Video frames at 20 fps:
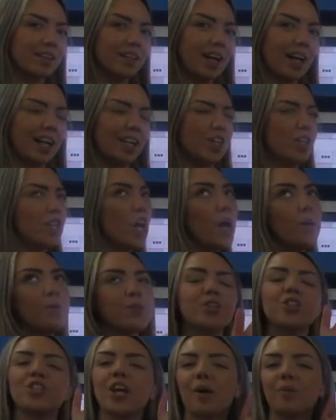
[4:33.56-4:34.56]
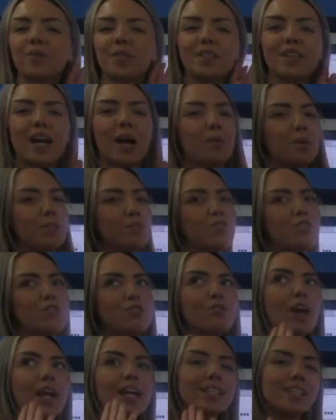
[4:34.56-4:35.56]
I know you're shouting that one
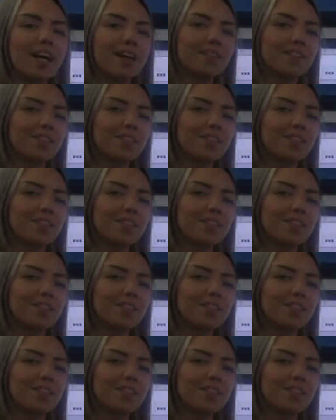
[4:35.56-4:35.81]
straight at the